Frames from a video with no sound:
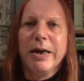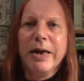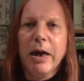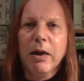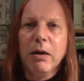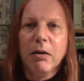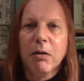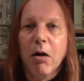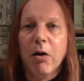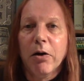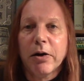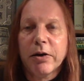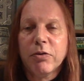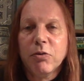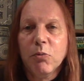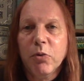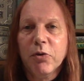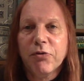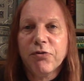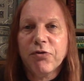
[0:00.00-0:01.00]
Again, like
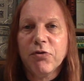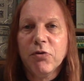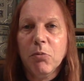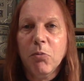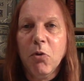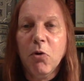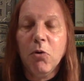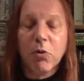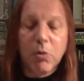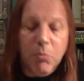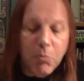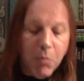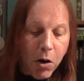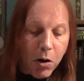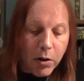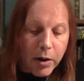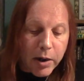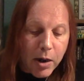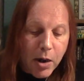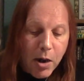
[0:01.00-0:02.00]
the Wilson and Morgan
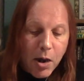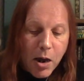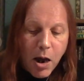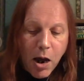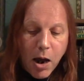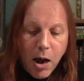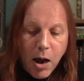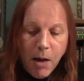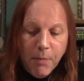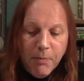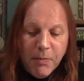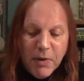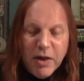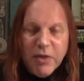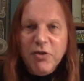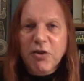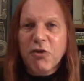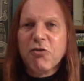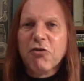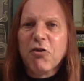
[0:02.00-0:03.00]
bottling. Um,
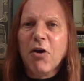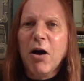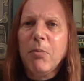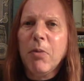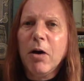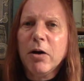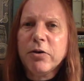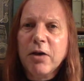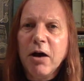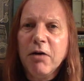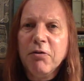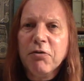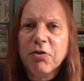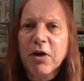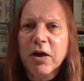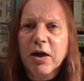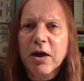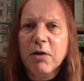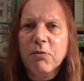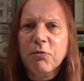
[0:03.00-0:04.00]
this time I don't
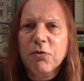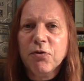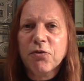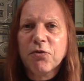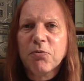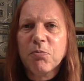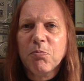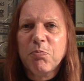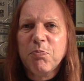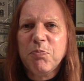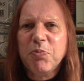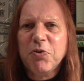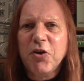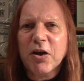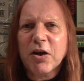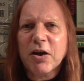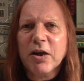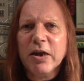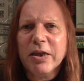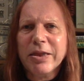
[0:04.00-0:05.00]
think it was
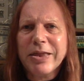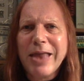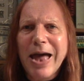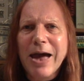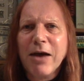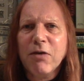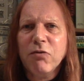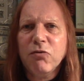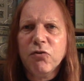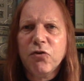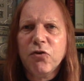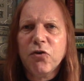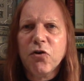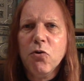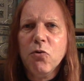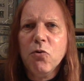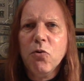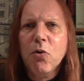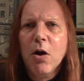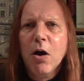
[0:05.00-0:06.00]
particularly down
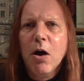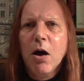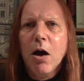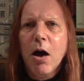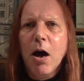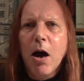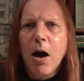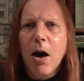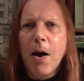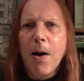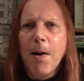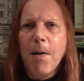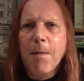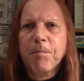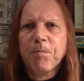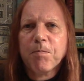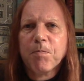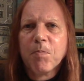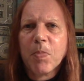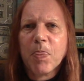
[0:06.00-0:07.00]
to
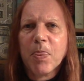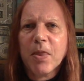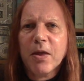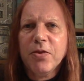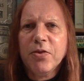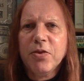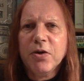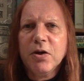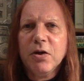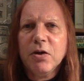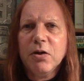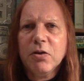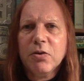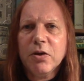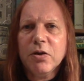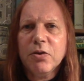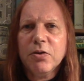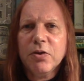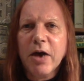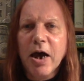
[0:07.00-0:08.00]
um, the,
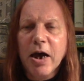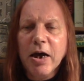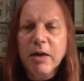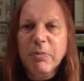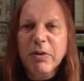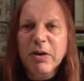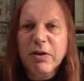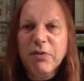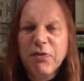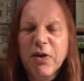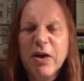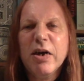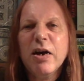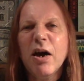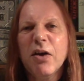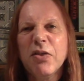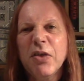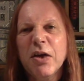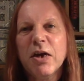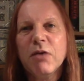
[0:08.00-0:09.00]
the, the A B
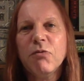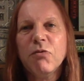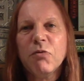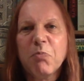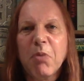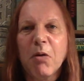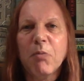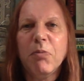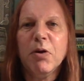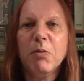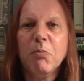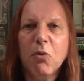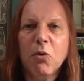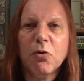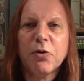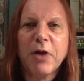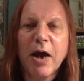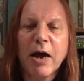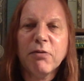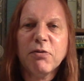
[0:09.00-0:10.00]
V. I think it was probably
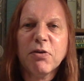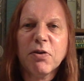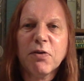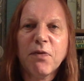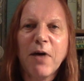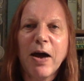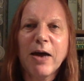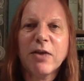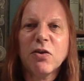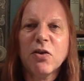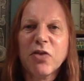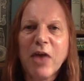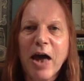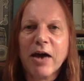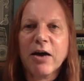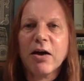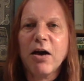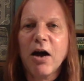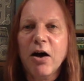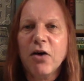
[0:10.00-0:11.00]
more down to the fact that
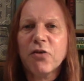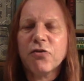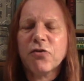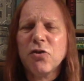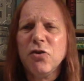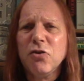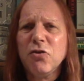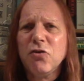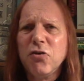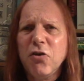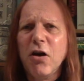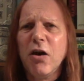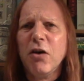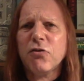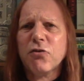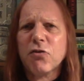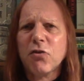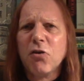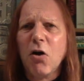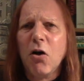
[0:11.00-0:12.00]
that cask had
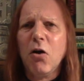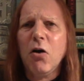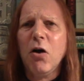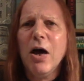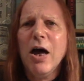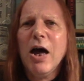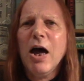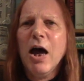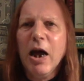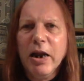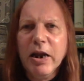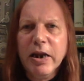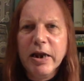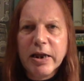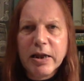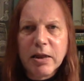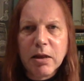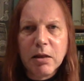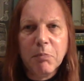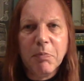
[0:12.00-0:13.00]
just got a
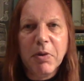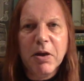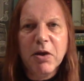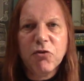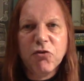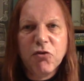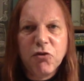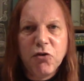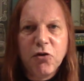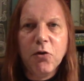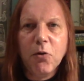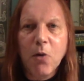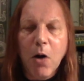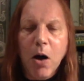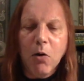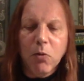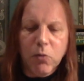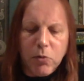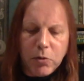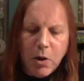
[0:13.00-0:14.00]
little bit too
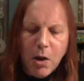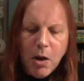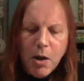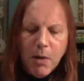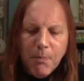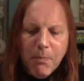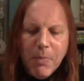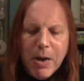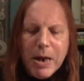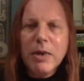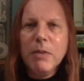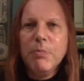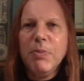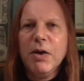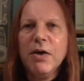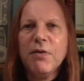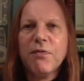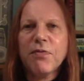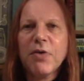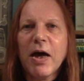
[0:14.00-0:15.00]
old.
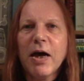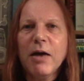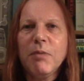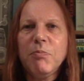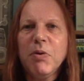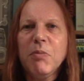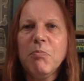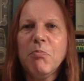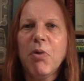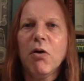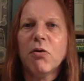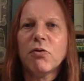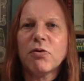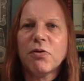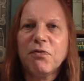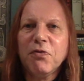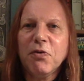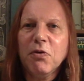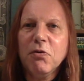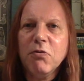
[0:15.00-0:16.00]
Maybe if that had been
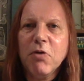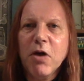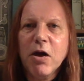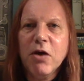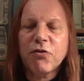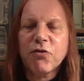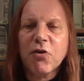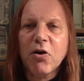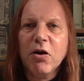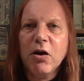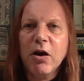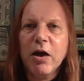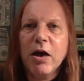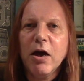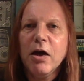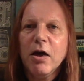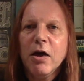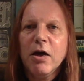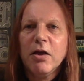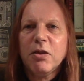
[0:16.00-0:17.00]
bottled a few years
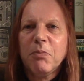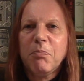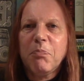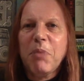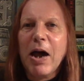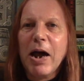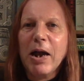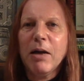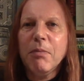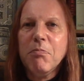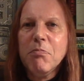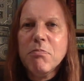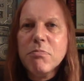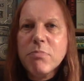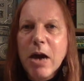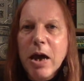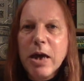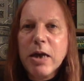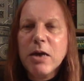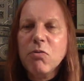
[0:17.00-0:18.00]
earlier, the palate
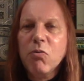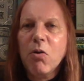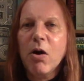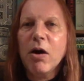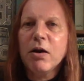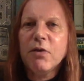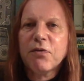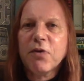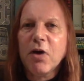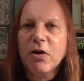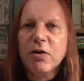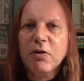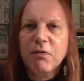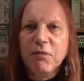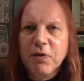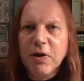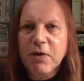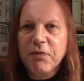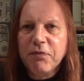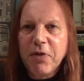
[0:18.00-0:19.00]
may well have kind
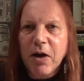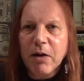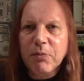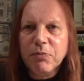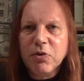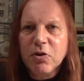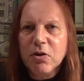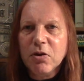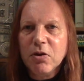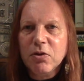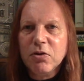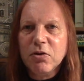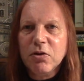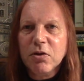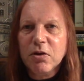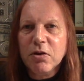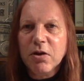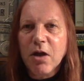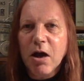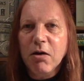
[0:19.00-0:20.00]
of lived up to the
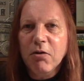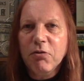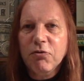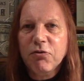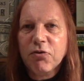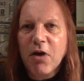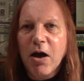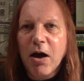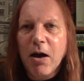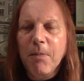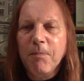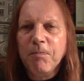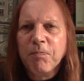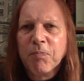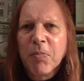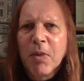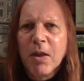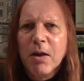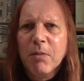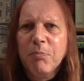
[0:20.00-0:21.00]
to the nose. Um,
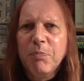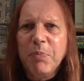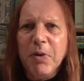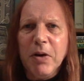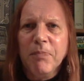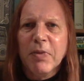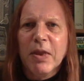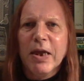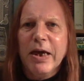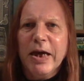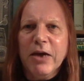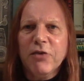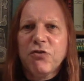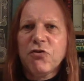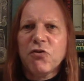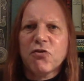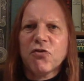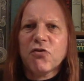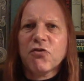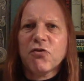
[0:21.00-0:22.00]
but
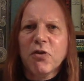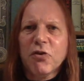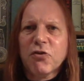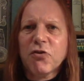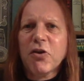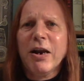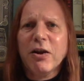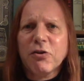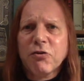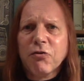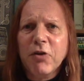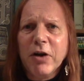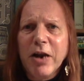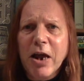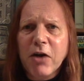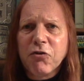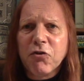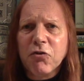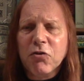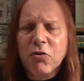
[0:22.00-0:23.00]
it's a, a salutary
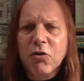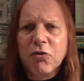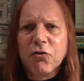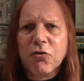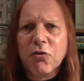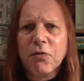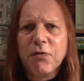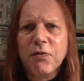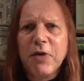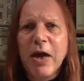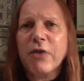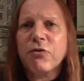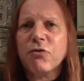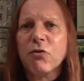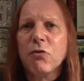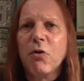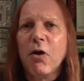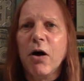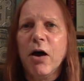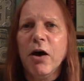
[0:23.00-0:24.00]
lesson that sort of, yes,
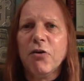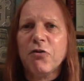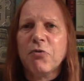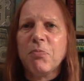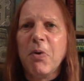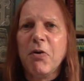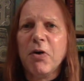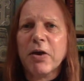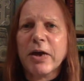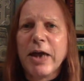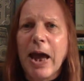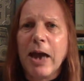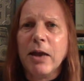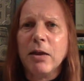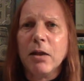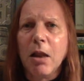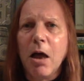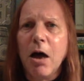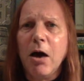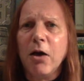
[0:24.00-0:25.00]
all right, a spirit
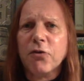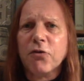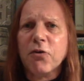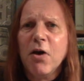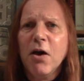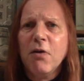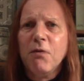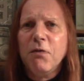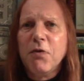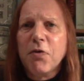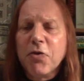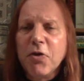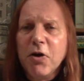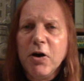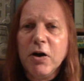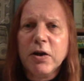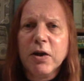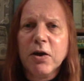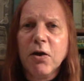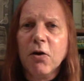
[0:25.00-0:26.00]
can last for
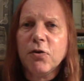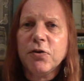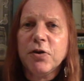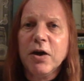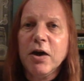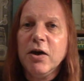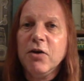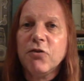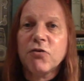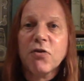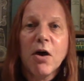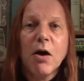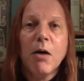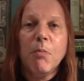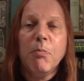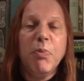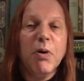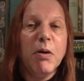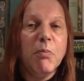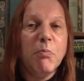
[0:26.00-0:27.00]
thirty odd years,
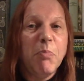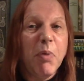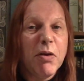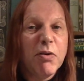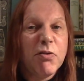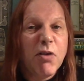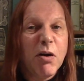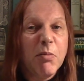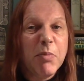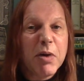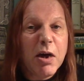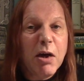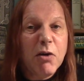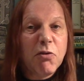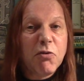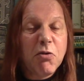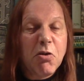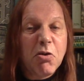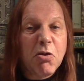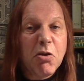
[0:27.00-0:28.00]
but by the time it
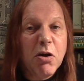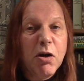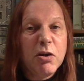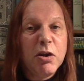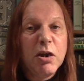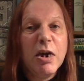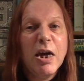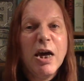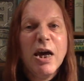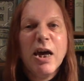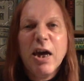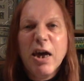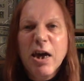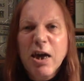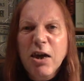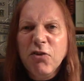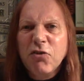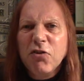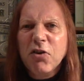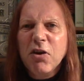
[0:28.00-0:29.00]
gets to thirty,
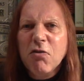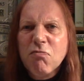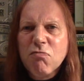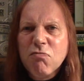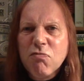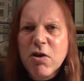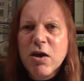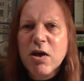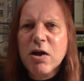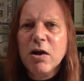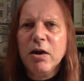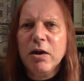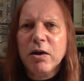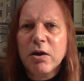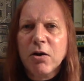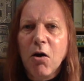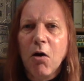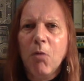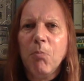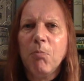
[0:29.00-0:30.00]
is it really
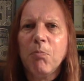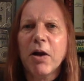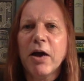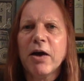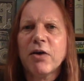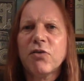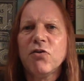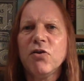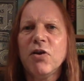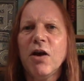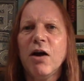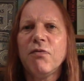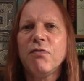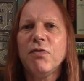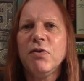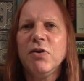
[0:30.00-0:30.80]
complex enough?